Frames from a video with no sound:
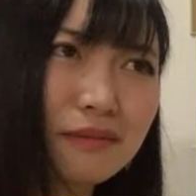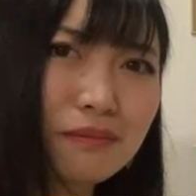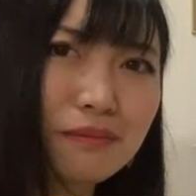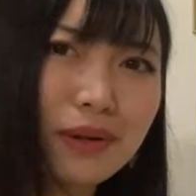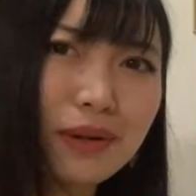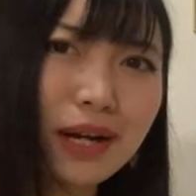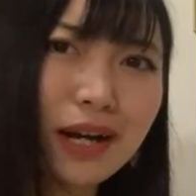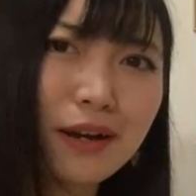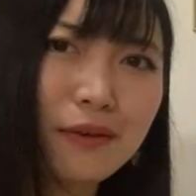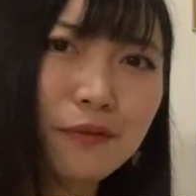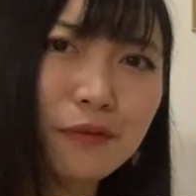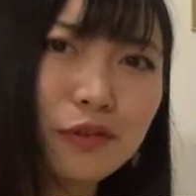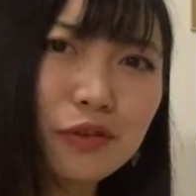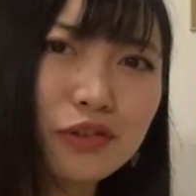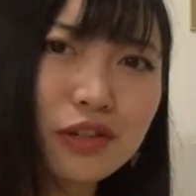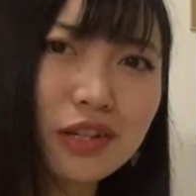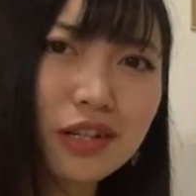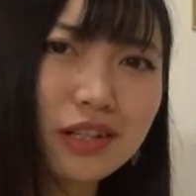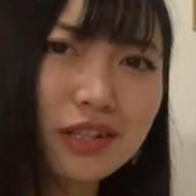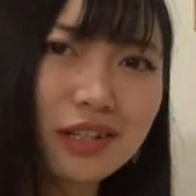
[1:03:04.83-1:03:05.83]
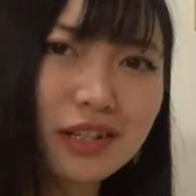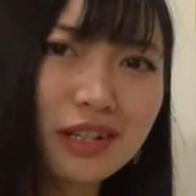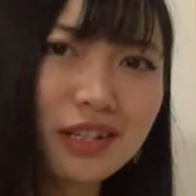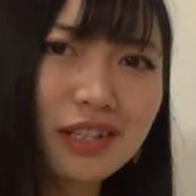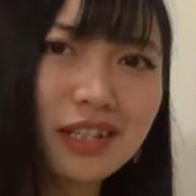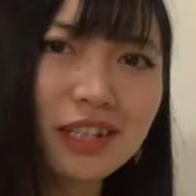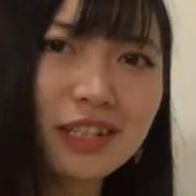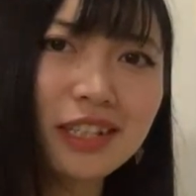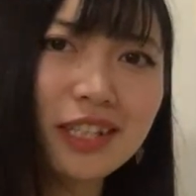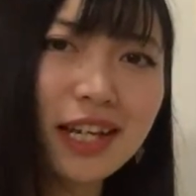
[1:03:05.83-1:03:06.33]
But unfortunately,
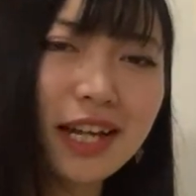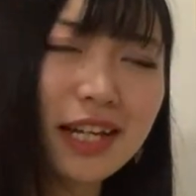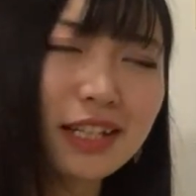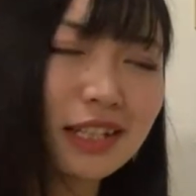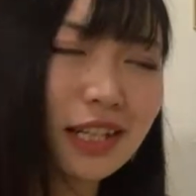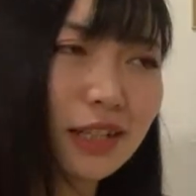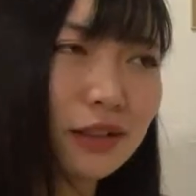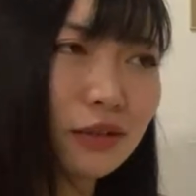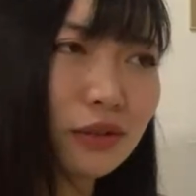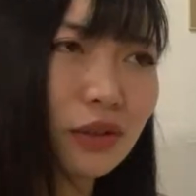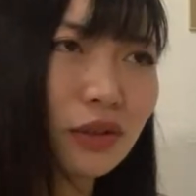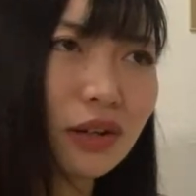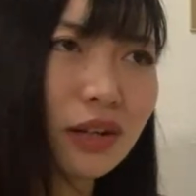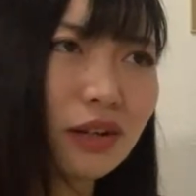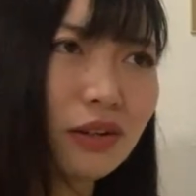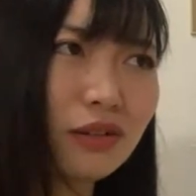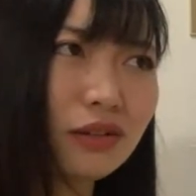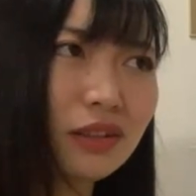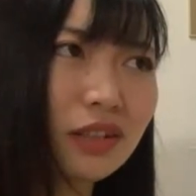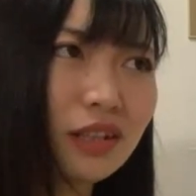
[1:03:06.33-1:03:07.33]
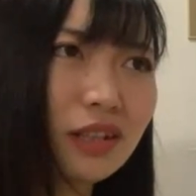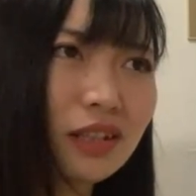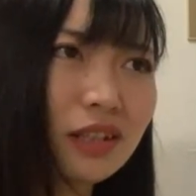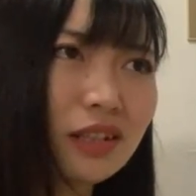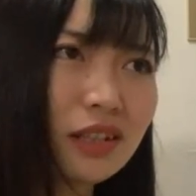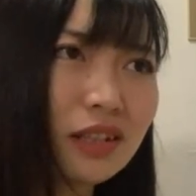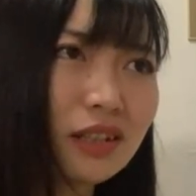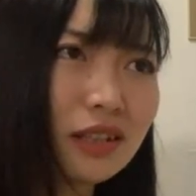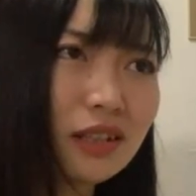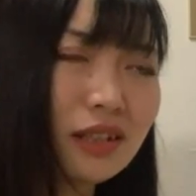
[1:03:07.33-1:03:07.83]
in the end, I don't know.
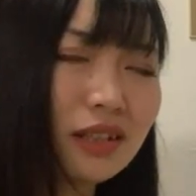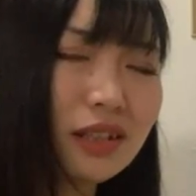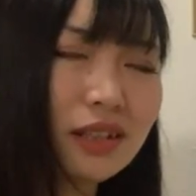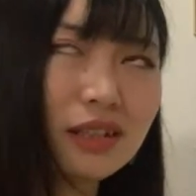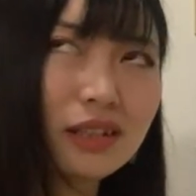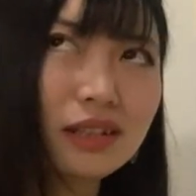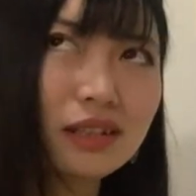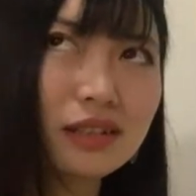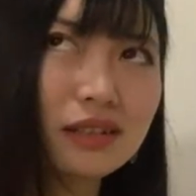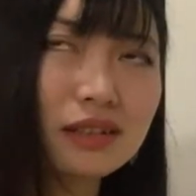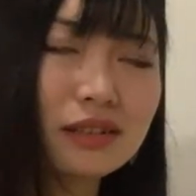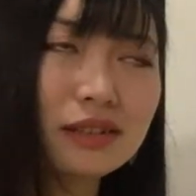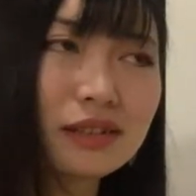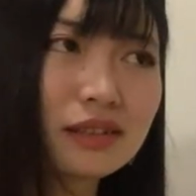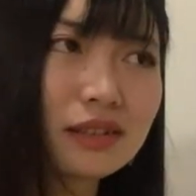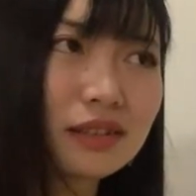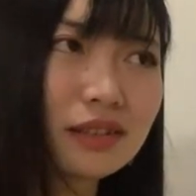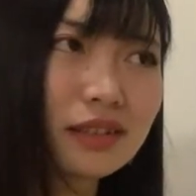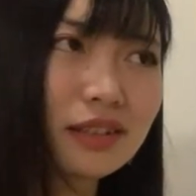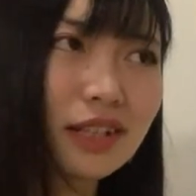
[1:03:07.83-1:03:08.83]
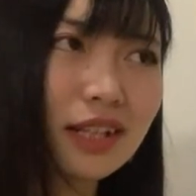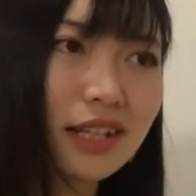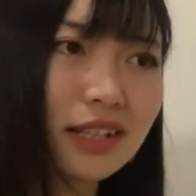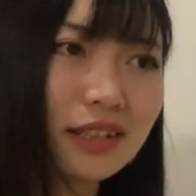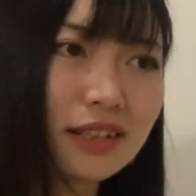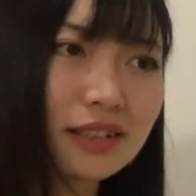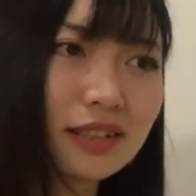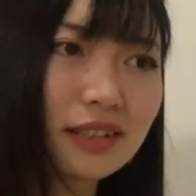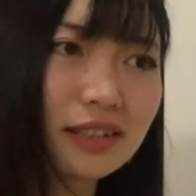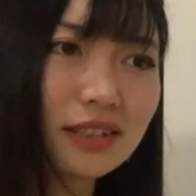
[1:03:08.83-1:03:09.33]
It's
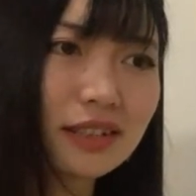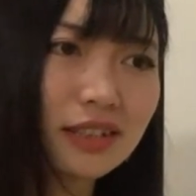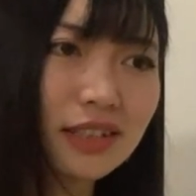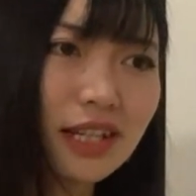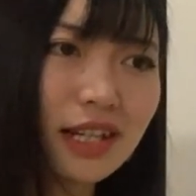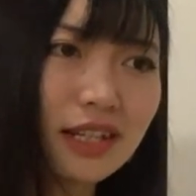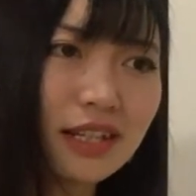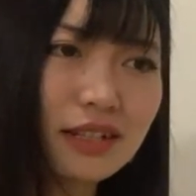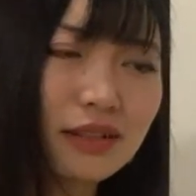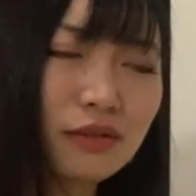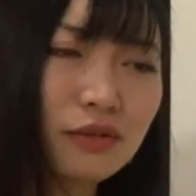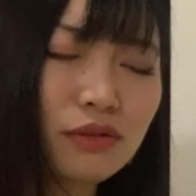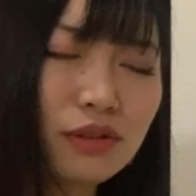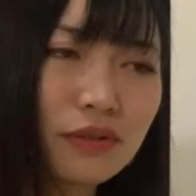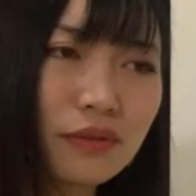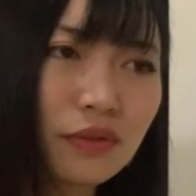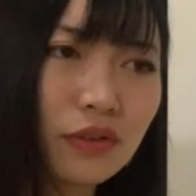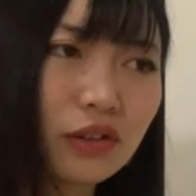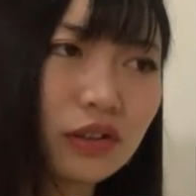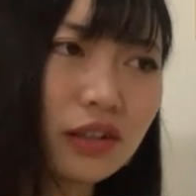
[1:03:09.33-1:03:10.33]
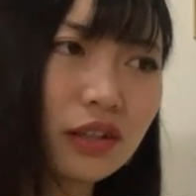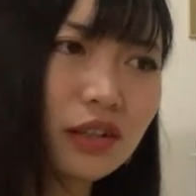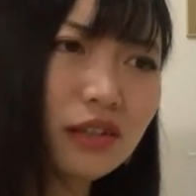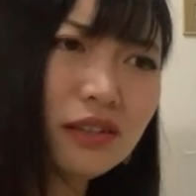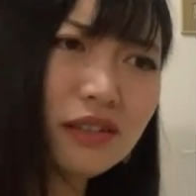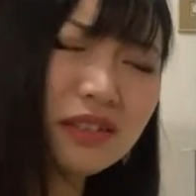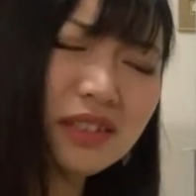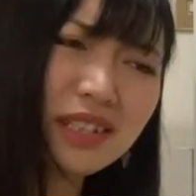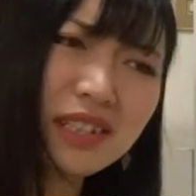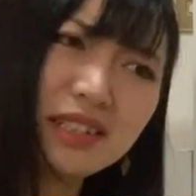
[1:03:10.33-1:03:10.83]
useful.
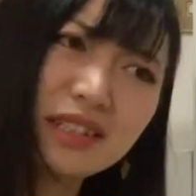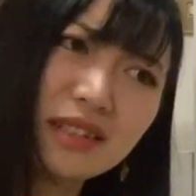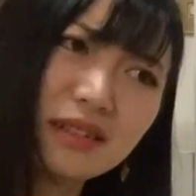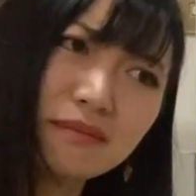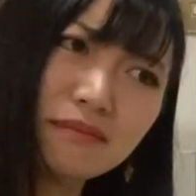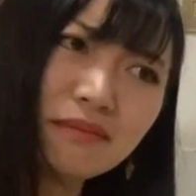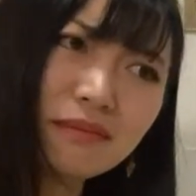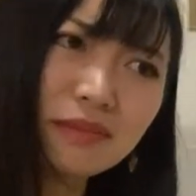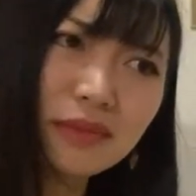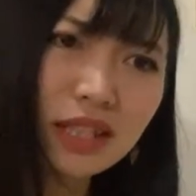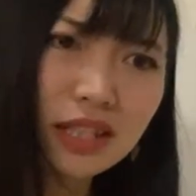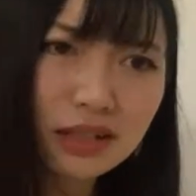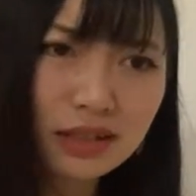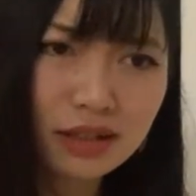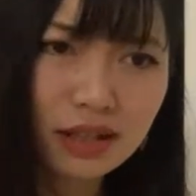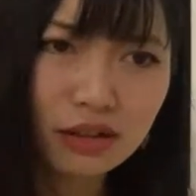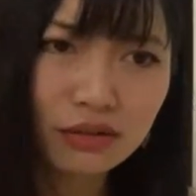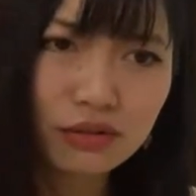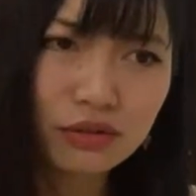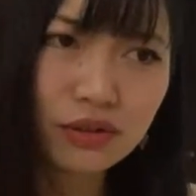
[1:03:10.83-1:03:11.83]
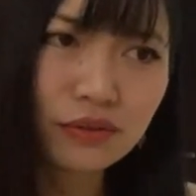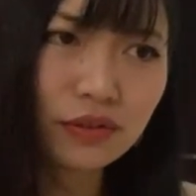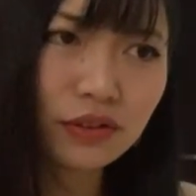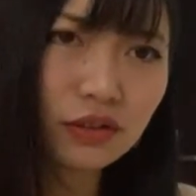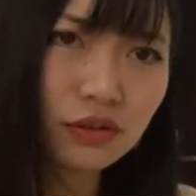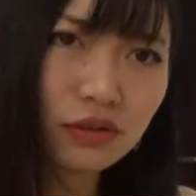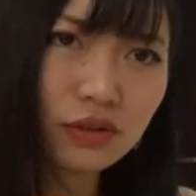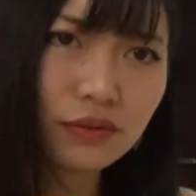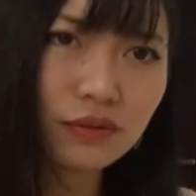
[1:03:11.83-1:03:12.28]
It's not useful.